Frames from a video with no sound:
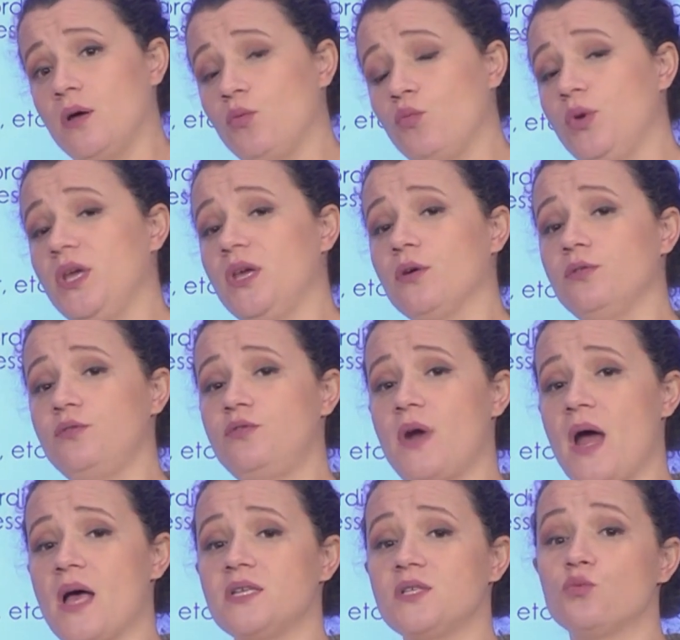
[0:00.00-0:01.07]
we
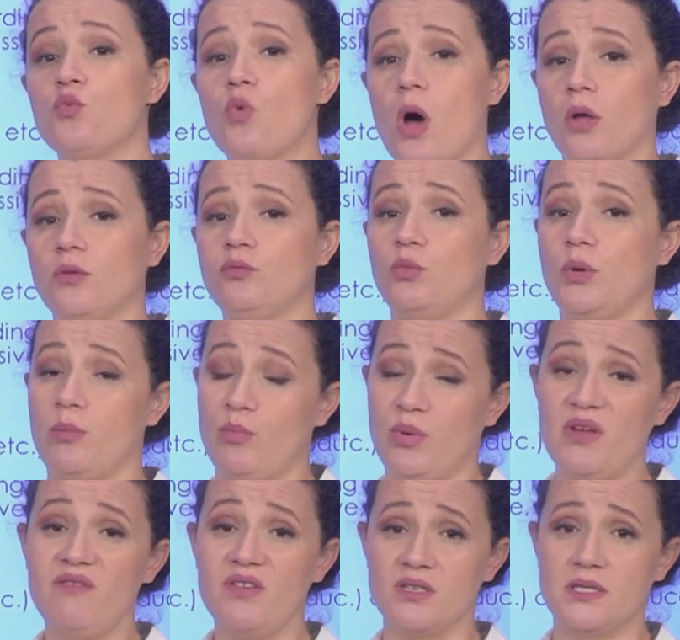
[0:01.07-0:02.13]
contrast what we
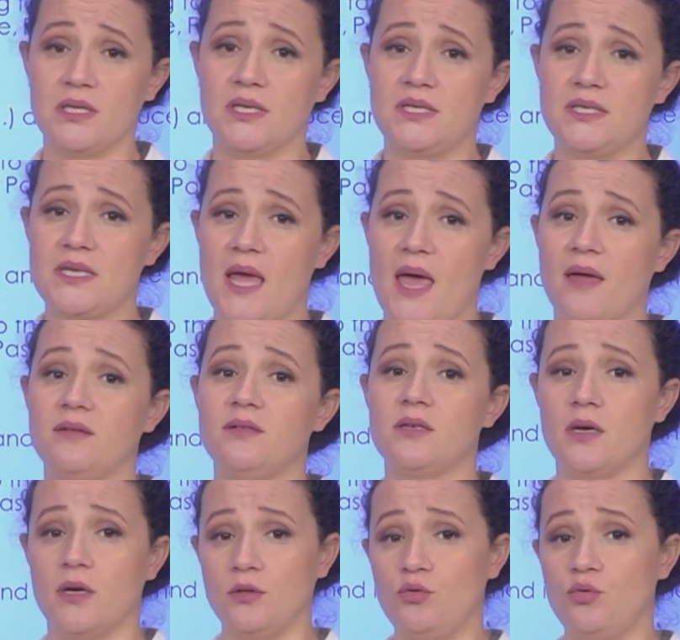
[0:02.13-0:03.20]
previously said
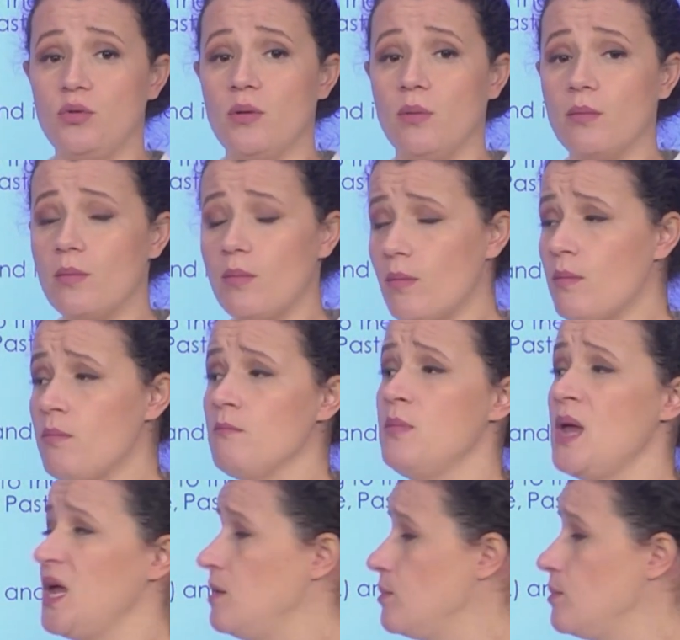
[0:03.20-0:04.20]
to the main